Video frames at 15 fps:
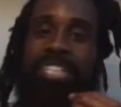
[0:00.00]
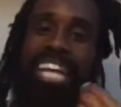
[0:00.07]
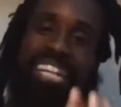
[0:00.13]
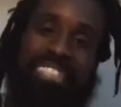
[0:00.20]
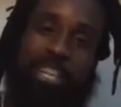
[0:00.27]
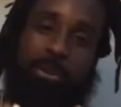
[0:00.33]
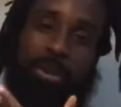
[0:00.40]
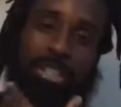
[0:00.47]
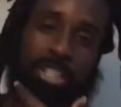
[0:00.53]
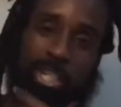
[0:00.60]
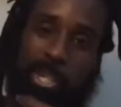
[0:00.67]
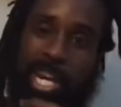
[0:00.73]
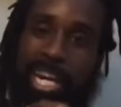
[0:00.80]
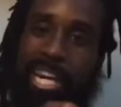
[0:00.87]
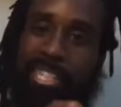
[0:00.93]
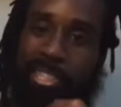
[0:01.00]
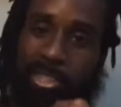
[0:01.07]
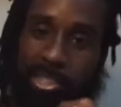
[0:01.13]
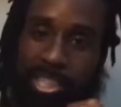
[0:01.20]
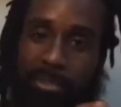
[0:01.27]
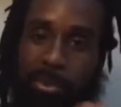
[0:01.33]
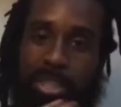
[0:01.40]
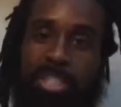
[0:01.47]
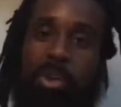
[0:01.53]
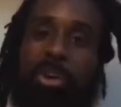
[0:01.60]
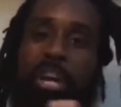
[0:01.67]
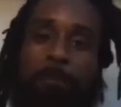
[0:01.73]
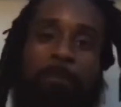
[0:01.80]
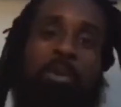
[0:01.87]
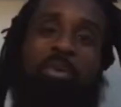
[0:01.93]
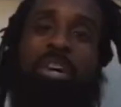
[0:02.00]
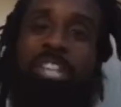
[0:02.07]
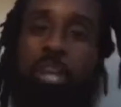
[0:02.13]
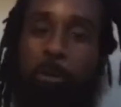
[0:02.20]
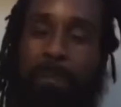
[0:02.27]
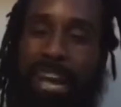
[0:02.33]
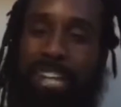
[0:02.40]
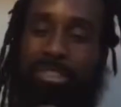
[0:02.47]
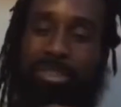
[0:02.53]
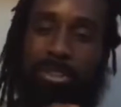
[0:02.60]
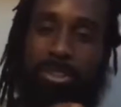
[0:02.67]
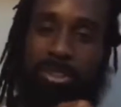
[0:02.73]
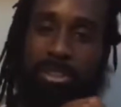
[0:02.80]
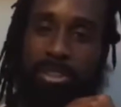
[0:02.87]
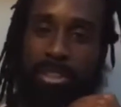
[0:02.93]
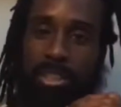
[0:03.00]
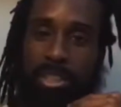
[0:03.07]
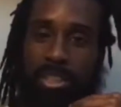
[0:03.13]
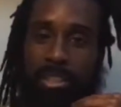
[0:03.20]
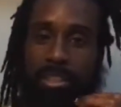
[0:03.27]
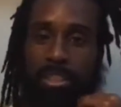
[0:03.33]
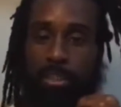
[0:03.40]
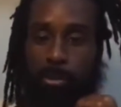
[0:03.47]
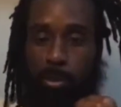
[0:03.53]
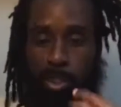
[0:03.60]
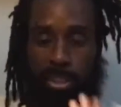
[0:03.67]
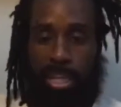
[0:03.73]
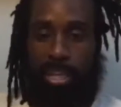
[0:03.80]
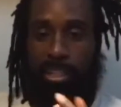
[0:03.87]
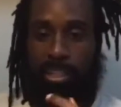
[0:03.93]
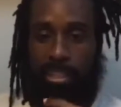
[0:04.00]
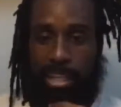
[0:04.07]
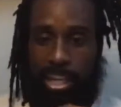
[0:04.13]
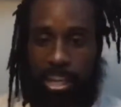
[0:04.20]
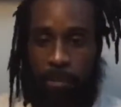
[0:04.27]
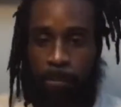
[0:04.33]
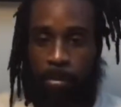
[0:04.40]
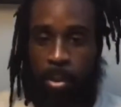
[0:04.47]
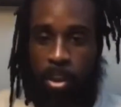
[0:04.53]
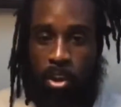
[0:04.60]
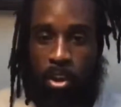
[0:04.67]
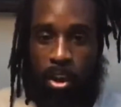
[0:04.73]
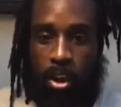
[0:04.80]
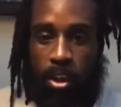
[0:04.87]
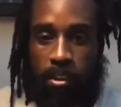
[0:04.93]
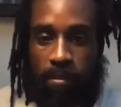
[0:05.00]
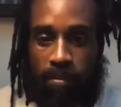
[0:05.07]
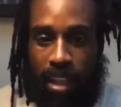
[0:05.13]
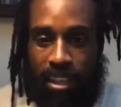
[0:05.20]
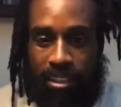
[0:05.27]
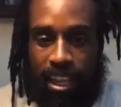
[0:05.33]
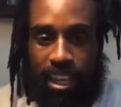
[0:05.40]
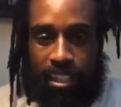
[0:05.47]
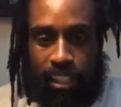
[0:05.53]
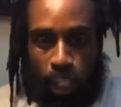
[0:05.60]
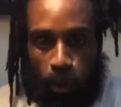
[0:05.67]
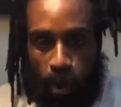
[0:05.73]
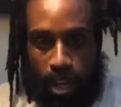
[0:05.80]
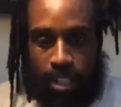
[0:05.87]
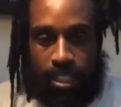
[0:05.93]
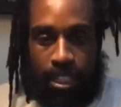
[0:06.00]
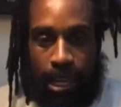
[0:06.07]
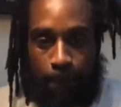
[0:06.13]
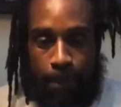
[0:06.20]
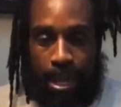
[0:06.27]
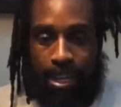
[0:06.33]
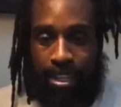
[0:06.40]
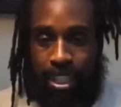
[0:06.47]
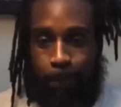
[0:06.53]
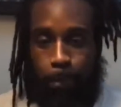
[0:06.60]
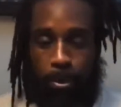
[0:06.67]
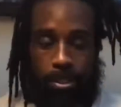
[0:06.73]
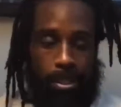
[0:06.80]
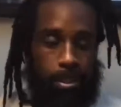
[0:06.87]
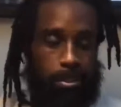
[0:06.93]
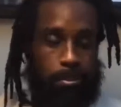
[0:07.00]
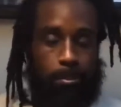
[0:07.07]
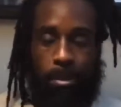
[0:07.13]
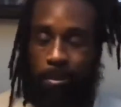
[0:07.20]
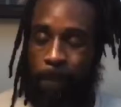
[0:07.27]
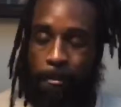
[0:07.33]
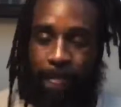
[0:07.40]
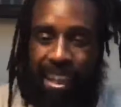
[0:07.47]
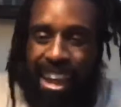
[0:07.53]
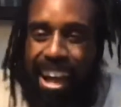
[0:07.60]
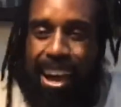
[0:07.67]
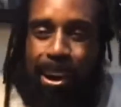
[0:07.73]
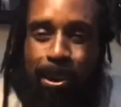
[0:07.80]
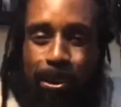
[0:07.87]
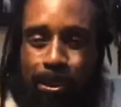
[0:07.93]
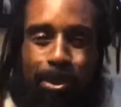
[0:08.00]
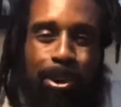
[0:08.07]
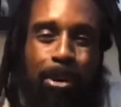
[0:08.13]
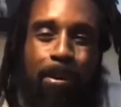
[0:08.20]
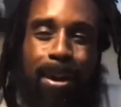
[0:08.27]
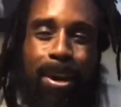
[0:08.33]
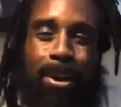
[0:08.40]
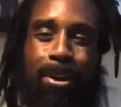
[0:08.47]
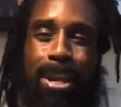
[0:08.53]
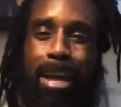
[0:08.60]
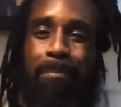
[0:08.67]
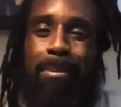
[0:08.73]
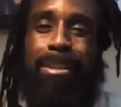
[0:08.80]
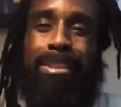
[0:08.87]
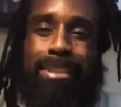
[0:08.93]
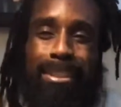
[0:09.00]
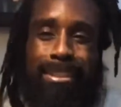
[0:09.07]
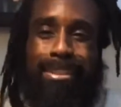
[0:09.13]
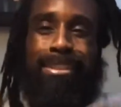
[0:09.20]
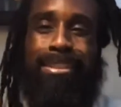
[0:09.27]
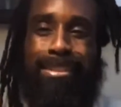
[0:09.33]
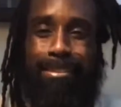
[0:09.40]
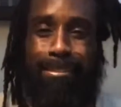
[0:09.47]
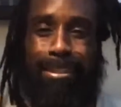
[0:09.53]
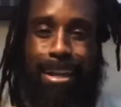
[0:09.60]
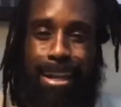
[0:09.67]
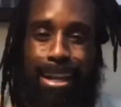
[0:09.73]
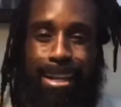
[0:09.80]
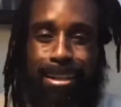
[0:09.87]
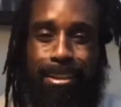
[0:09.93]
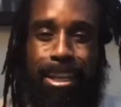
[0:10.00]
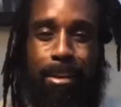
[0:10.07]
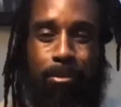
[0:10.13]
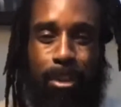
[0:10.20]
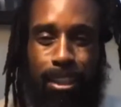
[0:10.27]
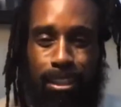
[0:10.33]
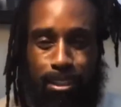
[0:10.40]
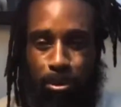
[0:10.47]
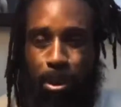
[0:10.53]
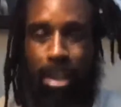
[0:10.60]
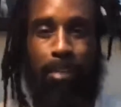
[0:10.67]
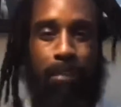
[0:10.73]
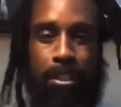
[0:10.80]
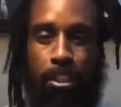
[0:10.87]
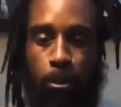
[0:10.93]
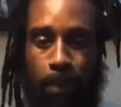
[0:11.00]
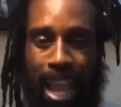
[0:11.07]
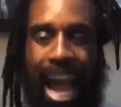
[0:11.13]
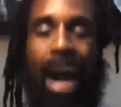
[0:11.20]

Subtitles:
That's the question you got to ask yourself. What's going to help you win your Masters? Because when you take a look at it, they say it's the greatest comeback in sports history. I don't know about all that, but because it really is irrelevant to me.